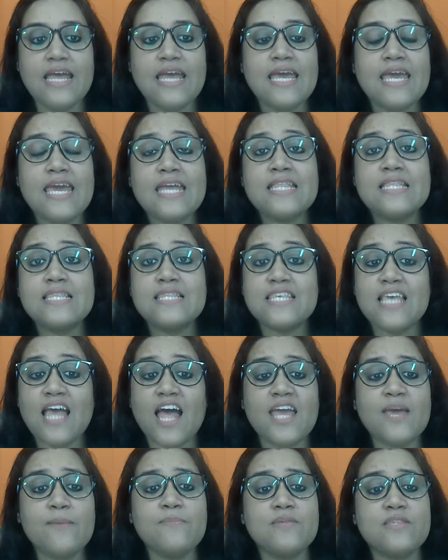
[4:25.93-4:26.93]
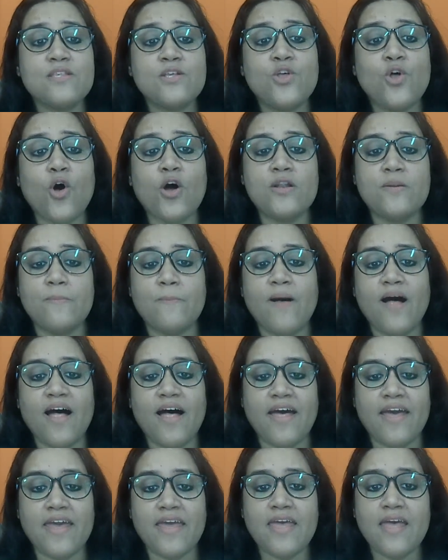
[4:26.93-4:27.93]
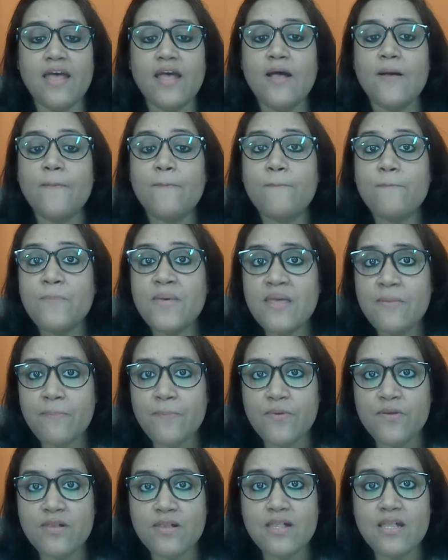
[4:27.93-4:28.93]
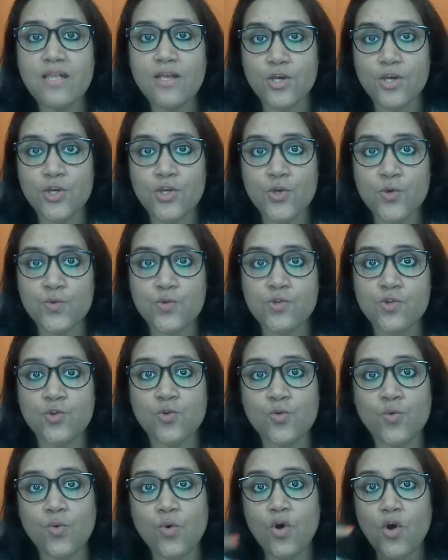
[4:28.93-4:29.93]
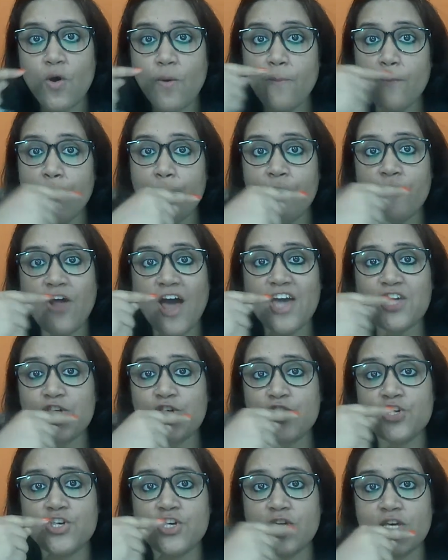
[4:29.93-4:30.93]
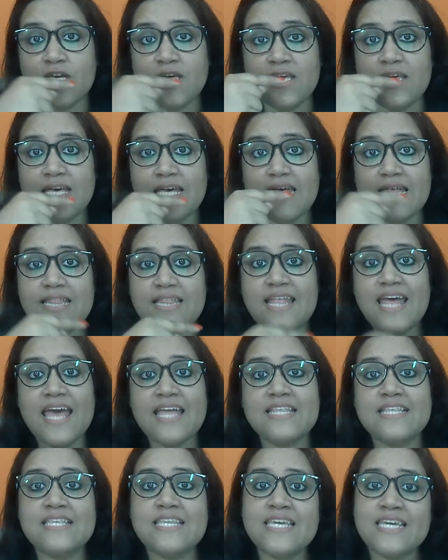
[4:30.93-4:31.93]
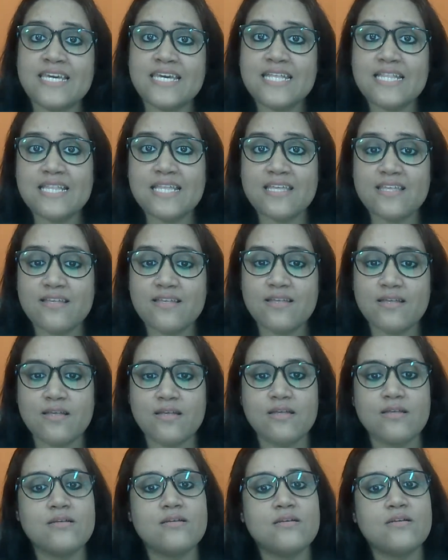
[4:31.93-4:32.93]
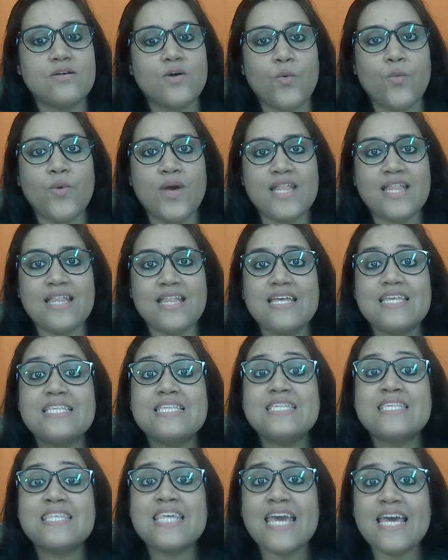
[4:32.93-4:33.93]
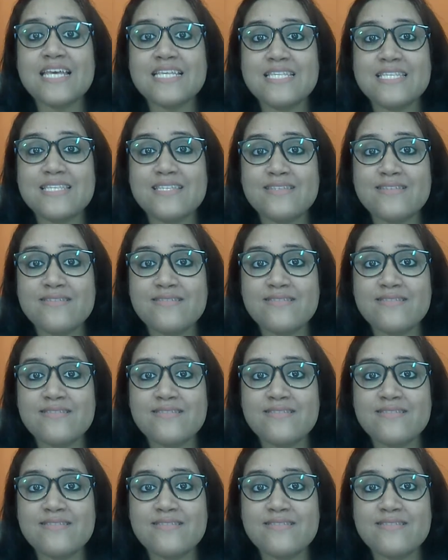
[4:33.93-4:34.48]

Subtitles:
in times gone by, people used to brush their teeth with sticks.